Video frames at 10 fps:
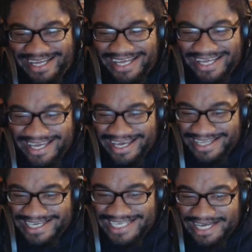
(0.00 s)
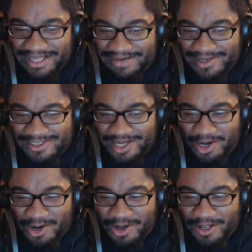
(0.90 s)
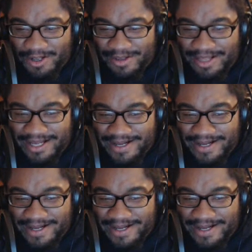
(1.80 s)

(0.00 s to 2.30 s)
Yeah, that's how they most all